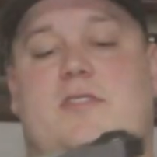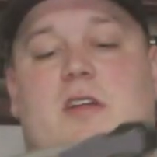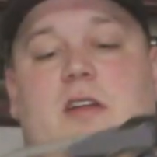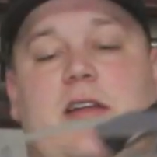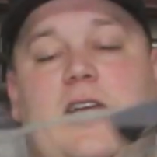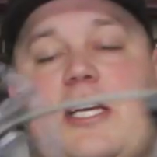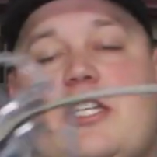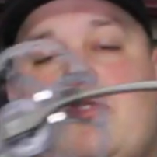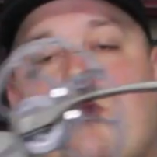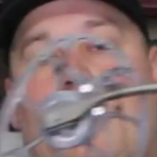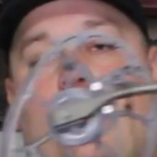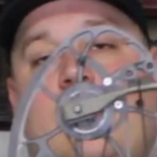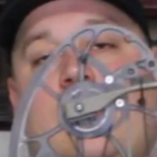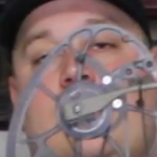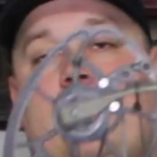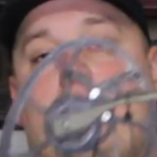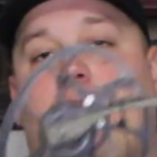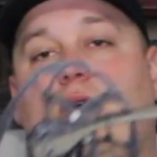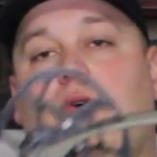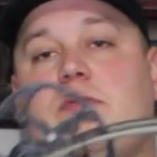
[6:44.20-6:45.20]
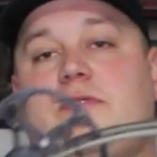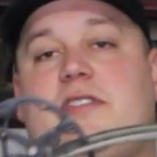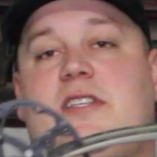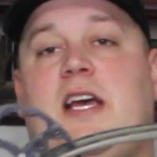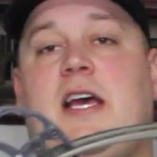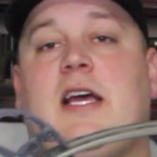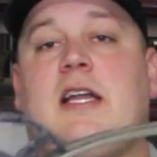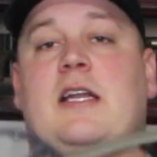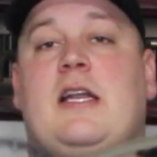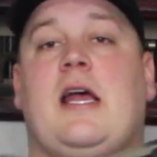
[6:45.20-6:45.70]
on each one, bolts
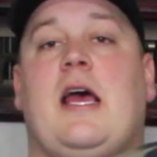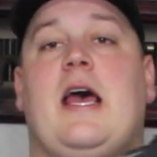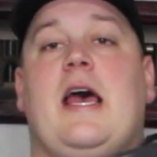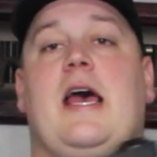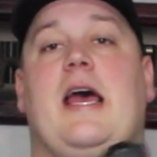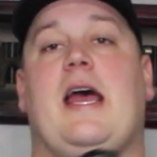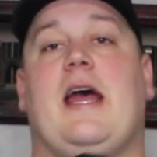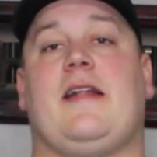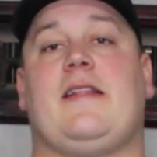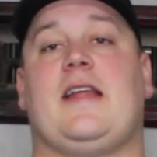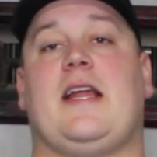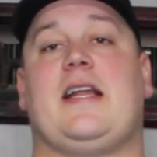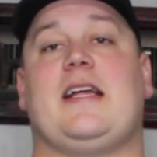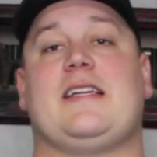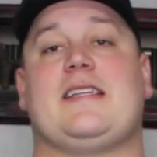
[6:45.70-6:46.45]
in, and then